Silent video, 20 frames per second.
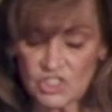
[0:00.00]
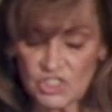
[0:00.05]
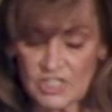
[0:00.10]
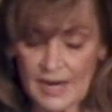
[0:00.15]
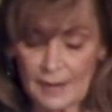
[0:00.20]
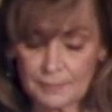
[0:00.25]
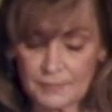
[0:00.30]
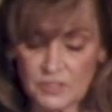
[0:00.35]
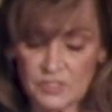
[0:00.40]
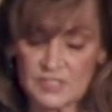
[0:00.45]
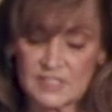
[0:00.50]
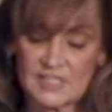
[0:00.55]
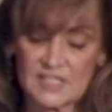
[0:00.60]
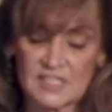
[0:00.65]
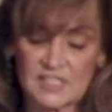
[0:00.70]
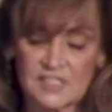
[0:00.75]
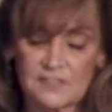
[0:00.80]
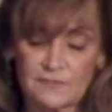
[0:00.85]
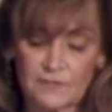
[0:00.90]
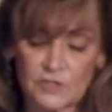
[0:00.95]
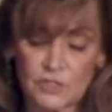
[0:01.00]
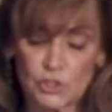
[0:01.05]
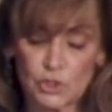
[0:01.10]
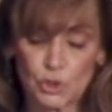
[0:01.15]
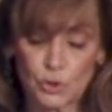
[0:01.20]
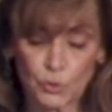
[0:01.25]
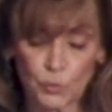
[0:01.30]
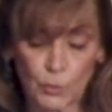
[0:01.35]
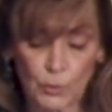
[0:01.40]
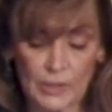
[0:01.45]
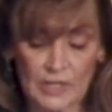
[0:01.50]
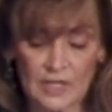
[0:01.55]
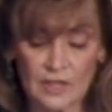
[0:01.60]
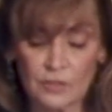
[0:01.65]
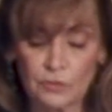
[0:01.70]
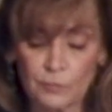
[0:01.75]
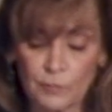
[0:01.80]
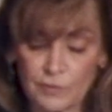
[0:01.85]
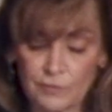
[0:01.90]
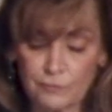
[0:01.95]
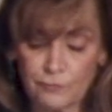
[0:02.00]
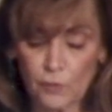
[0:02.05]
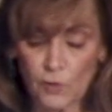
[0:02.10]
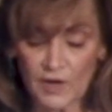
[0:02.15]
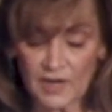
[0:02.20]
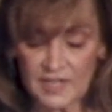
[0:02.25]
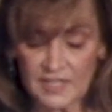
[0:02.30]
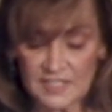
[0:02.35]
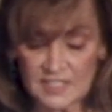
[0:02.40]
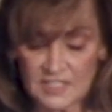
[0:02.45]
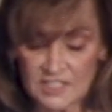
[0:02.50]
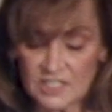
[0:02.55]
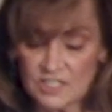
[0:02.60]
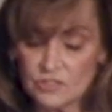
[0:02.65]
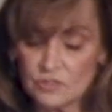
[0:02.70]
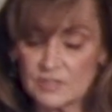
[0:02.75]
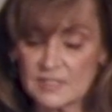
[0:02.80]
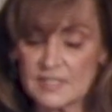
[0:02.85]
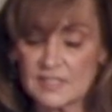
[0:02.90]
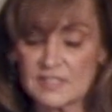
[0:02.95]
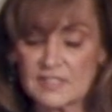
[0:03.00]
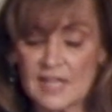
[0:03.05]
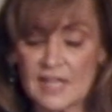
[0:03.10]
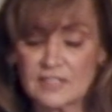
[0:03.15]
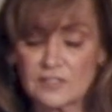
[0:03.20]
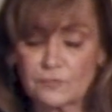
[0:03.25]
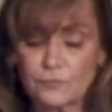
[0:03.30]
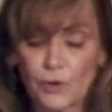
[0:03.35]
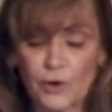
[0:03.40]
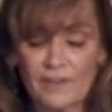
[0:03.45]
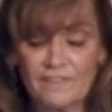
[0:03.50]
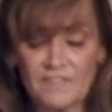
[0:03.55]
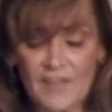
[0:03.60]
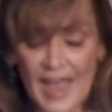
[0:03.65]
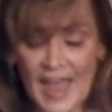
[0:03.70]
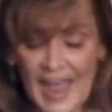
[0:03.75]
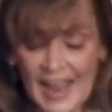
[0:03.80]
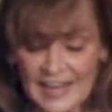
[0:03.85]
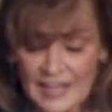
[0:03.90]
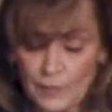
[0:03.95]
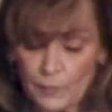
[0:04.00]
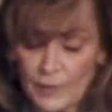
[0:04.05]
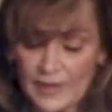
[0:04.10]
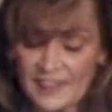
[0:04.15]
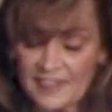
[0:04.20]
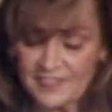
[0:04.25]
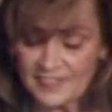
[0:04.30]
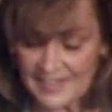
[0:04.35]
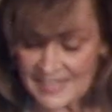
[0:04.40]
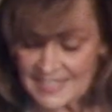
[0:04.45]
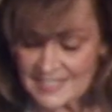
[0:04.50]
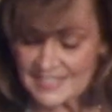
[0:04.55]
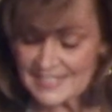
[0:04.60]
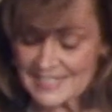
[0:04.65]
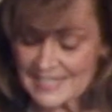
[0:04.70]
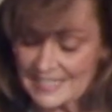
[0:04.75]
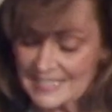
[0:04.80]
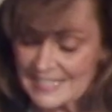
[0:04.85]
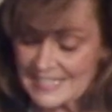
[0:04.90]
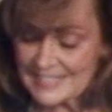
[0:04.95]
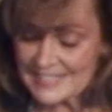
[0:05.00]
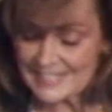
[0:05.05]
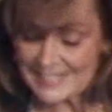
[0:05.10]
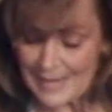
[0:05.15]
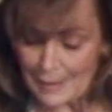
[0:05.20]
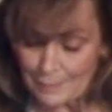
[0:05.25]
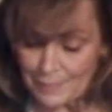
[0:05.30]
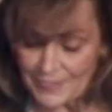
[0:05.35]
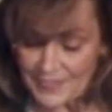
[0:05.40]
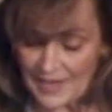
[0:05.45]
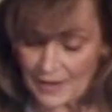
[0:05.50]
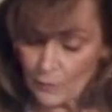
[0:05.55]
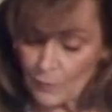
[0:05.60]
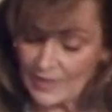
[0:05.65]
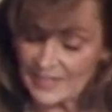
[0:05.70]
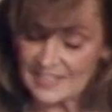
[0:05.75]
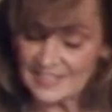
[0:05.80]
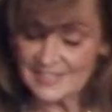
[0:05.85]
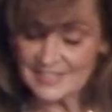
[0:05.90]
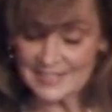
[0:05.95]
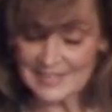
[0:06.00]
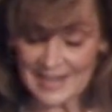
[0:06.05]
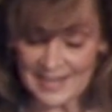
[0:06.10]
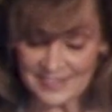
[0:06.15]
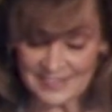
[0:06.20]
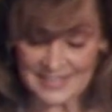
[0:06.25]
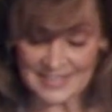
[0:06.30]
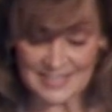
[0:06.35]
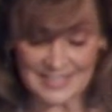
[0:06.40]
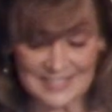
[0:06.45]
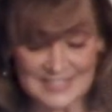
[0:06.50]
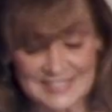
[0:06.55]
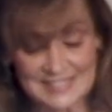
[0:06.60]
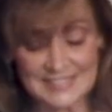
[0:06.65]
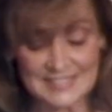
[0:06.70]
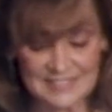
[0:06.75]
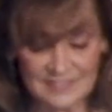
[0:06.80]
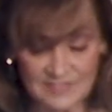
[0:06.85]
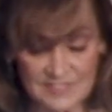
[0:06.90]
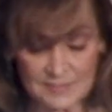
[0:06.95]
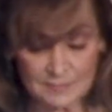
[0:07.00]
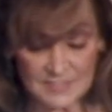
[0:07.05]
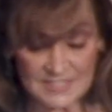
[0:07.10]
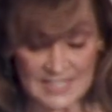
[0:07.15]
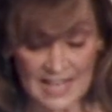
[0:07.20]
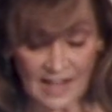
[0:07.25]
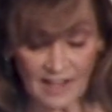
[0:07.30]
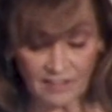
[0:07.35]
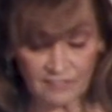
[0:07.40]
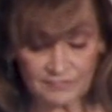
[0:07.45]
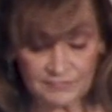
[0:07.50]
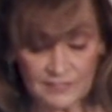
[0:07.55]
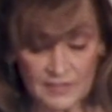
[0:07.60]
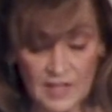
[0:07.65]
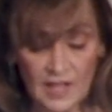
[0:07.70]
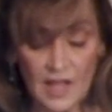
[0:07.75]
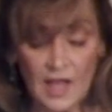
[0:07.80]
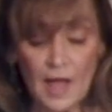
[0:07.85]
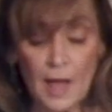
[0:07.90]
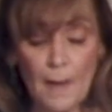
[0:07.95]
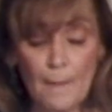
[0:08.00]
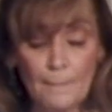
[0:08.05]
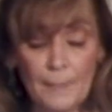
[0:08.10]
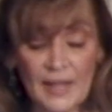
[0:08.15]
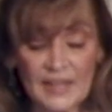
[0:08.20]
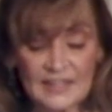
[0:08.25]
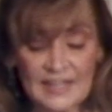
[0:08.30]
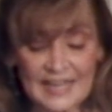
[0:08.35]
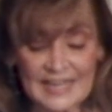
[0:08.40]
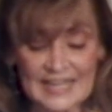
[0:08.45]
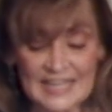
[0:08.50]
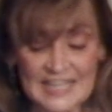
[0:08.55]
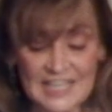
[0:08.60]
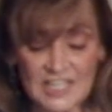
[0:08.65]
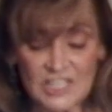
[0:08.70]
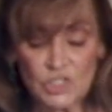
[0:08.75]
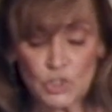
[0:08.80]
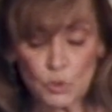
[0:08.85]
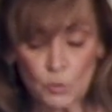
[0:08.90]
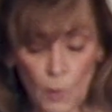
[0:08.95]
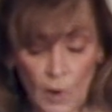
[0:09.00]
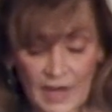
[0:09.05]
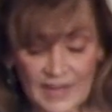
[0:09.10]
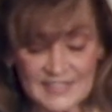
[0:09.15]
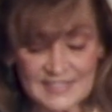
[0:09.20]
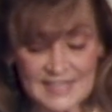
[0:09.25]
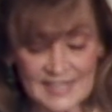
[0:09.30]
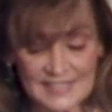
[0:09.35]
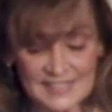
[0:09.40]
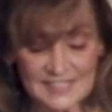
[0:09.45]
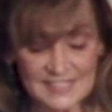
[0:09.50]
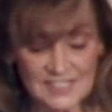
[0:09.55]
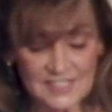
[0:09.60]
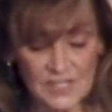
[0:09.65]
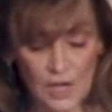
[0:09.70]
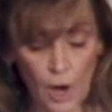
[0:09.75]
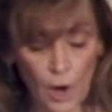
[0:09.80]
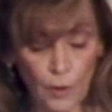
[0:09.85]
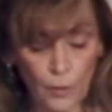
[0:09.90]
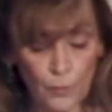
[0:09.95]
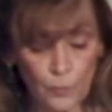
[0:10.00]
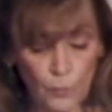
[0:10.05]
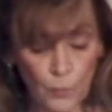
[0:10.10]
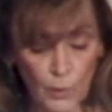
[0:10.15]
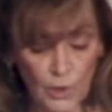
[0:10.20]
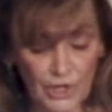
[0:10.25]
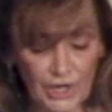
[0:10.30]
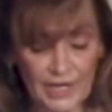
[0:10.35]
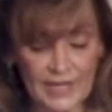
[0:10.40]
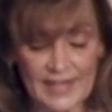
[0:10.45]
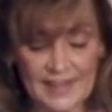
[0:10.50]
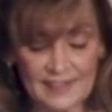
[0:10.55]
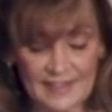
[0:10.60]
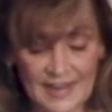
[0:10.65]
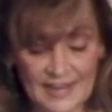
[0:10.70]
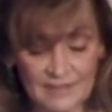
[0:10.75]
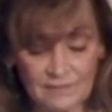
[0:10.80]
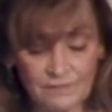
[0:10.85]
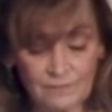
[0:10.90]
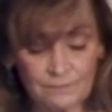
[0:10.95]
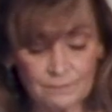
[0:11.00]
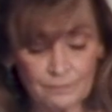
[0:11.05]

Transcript: chapter 6, verse 3 through 4 continues. It says, For if anyone thinks that he's something when he's nothing, he deceives himself. But let each one test his own work, and then